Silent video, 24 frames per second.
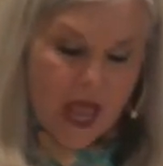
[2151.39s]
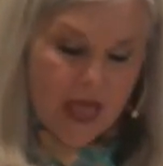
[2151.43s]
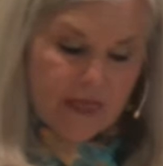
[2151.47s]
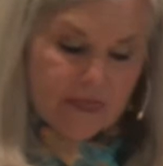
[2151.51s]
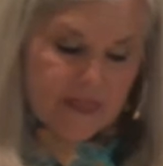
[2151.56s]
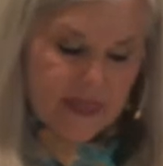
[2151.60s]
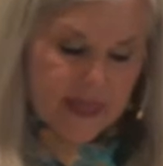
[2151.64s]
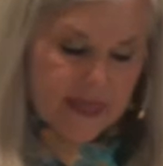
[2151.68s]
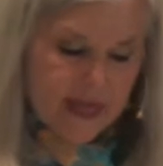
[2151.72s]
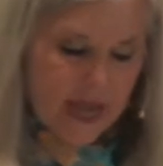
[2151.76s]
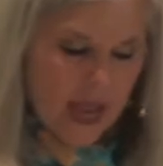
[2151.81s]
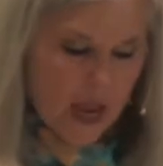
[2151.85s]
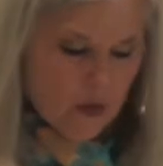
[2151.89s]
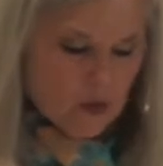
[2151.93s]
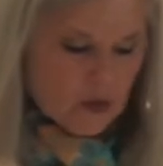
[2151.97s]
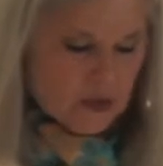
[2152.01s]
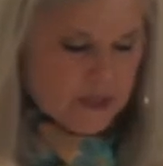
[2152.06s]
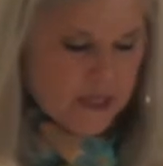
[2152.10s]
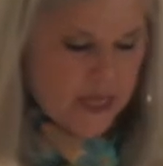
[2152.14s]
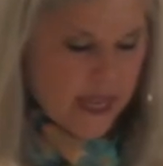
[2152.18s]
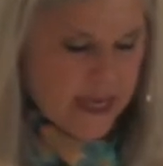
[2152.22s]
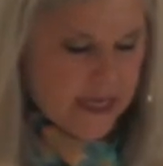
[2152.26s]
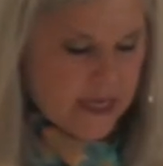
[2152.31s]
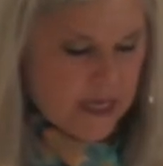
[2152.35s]
Then I will
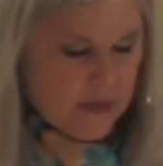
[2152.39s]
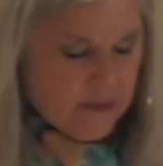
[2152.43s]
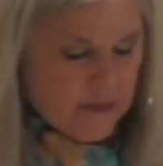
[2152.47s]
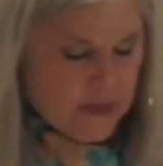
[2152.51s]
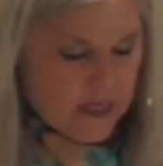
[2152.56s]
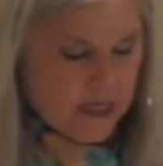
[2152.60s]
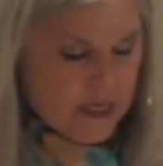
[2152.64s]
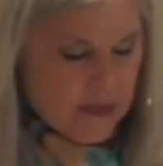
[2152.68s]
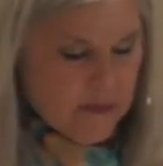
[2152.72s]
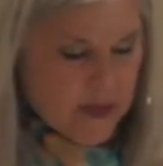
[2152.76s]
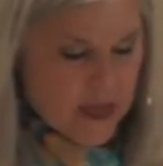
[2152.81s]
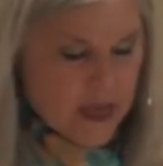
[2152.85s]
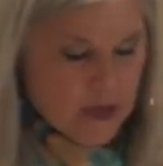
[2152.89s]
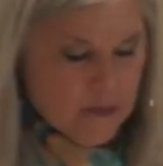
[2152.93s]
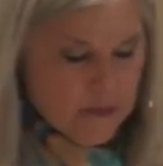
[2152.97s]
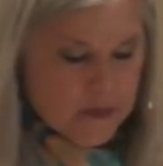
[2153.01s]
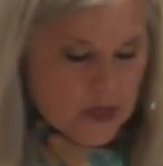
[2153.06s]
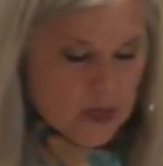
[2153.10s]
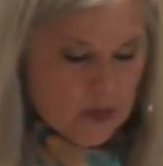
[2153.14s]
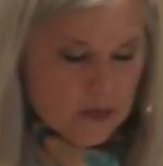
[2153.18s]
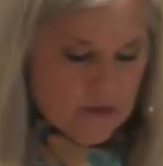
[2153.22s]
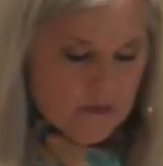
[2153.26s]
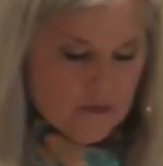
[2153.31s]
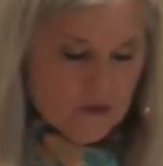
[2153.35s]
take him that he may
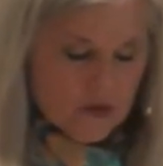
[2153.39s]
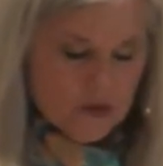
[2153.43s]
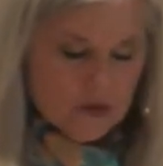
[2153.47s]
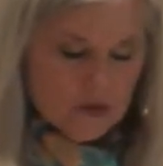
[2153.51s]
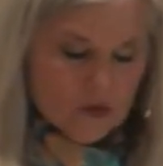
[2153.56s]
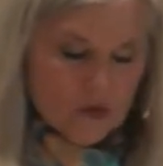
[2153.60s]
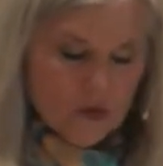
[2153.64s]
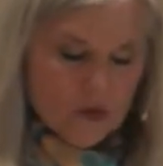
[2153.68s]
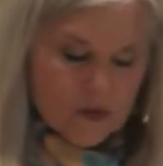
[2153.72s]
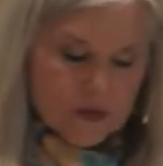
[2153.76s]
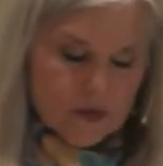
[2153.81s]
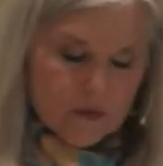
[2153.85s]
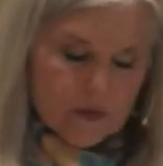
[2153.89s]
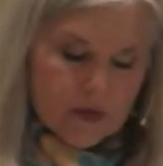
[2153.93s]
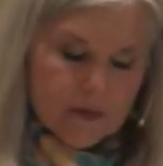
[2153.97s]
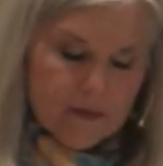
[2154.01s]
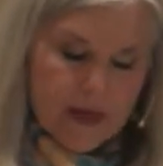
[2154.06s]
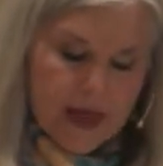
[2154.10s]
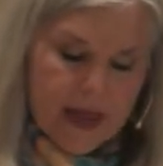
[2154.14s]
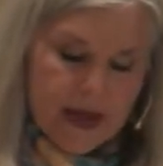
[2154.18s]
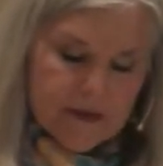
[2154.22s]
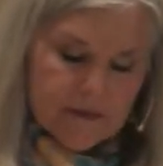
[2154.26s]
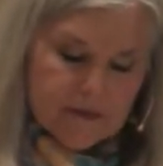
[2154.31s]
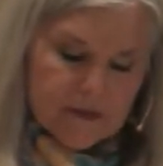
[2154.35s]
appear before the Lord and
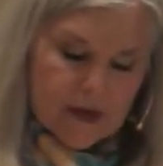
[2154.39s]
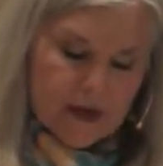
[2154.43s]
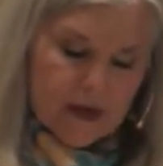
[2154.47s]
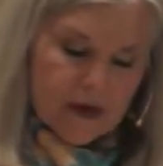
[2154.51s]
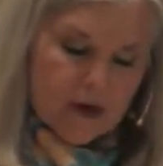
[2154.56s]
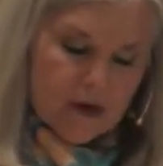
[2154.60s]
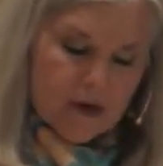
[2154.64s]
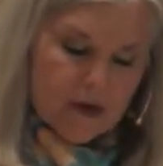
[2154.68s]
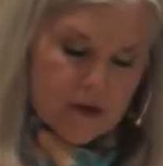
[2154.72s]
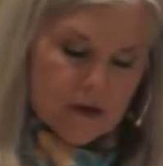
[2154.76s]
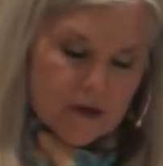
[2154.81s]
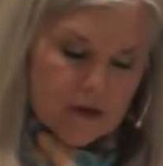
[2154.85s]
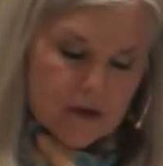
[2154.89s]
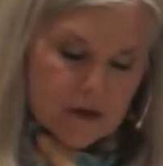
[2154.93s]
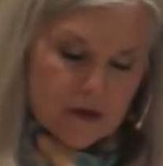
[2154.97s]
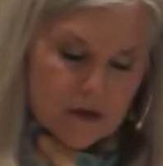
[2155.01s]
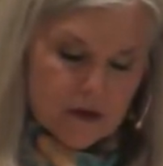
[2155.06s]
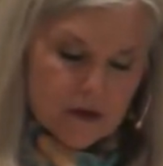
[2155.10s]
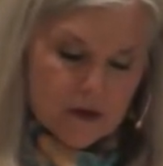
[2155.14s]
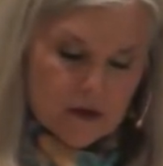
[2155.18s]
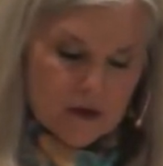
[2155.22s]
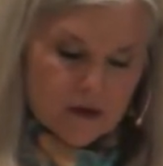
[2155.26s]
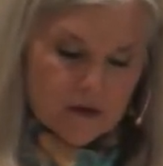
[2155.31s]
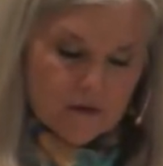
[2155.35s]
remain there
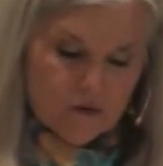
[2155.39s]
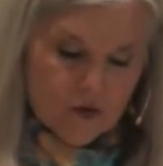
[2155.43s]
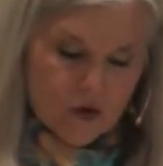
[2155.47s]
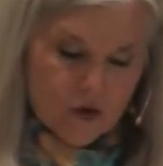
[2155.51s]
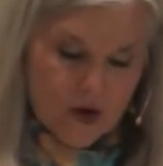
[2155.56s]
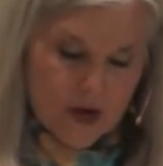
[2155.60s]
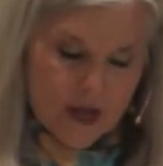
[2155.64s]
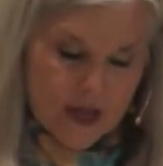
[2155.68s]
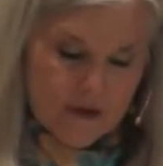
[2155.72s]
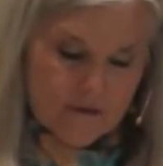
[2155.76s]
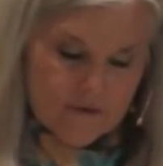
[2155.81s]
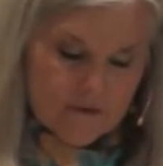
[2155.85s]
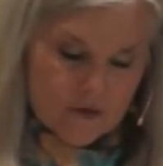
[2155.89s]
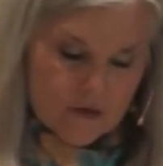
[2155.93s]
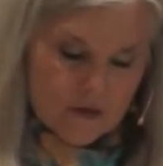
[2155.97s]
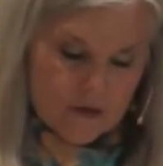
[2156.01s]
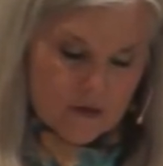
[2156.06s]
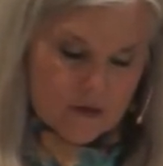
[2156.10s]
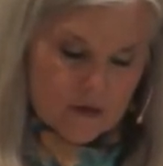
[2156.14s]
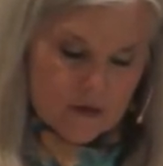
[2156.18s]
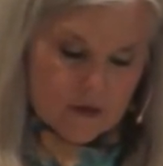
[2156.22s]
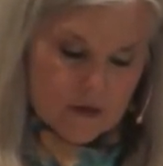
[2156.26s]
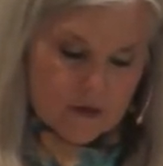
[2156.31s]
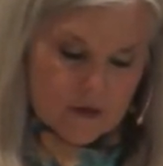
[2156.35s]

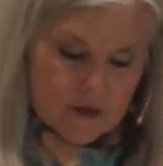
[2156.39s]
forever.